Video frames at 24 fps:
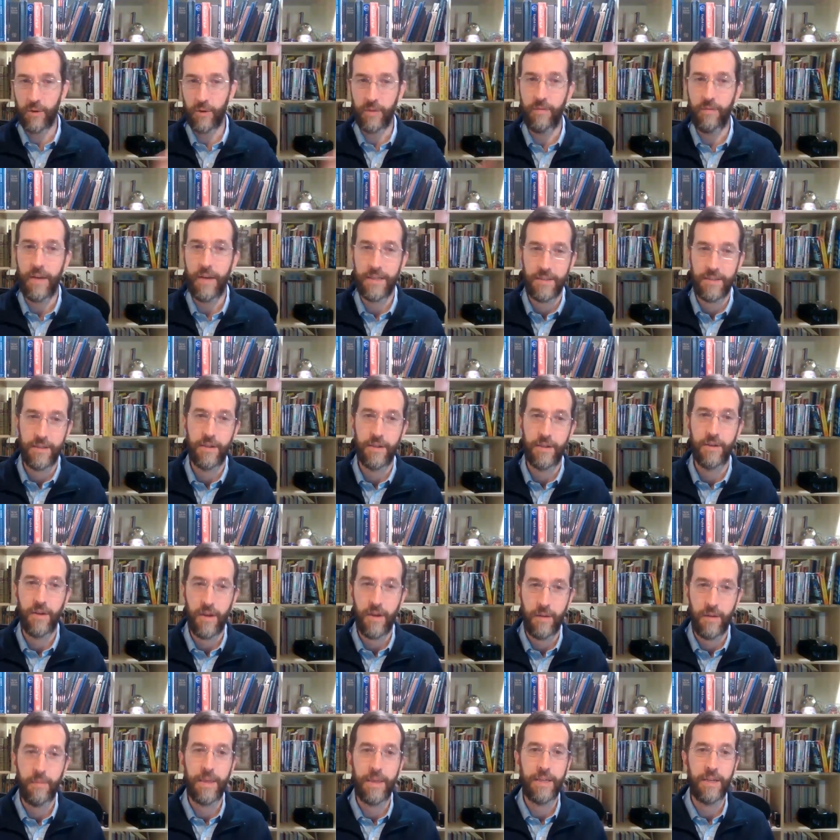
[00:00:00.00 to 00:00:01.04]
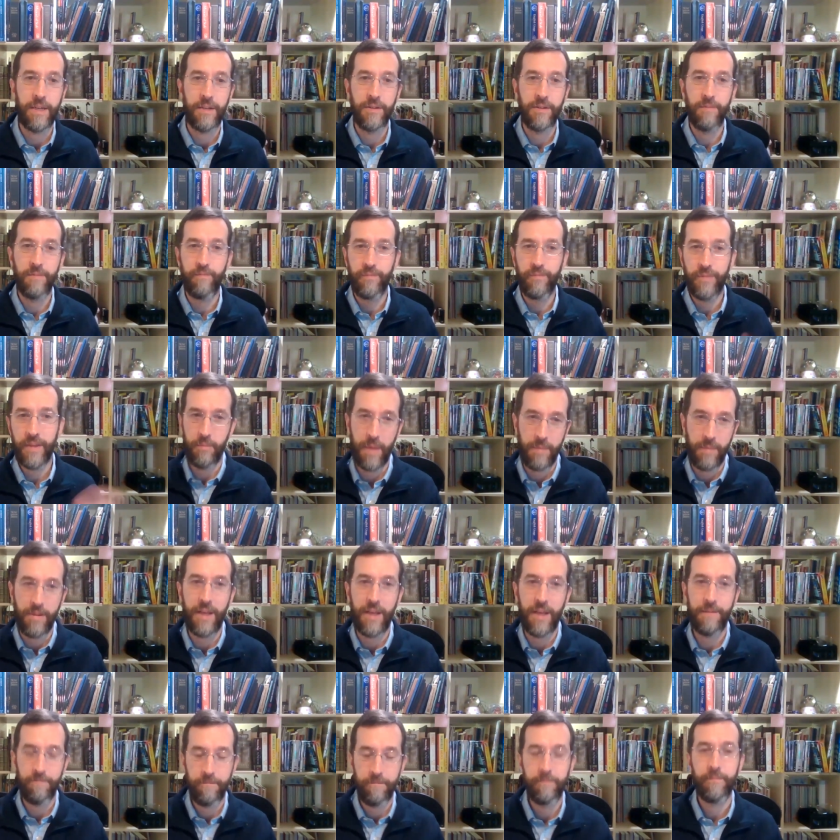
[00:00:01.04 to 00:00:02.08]
invest in an automated
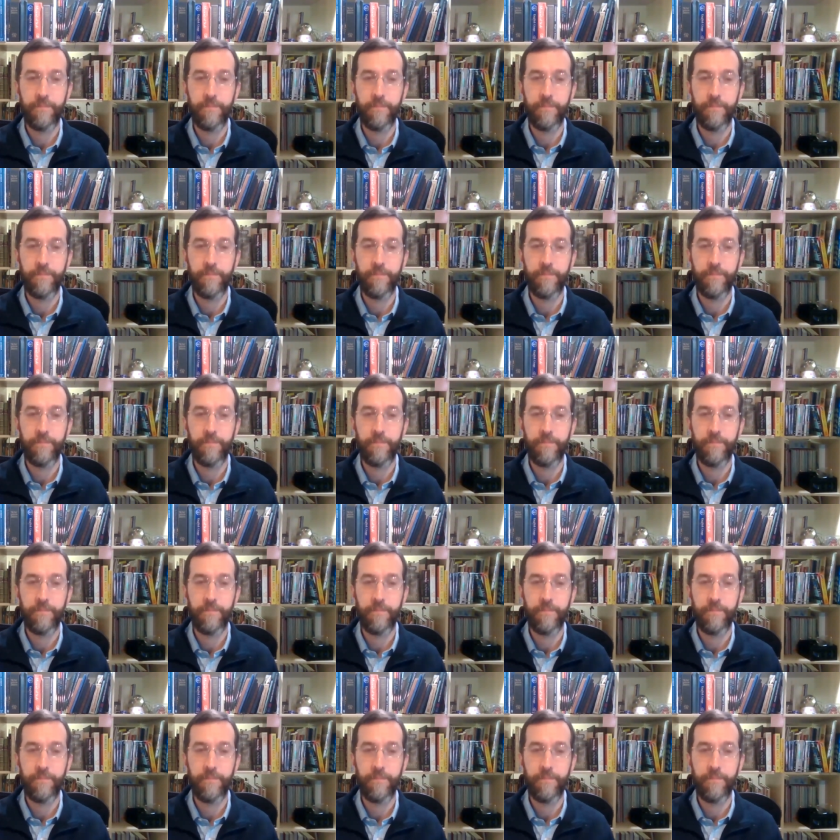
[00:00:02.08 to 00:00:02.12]
pipeline.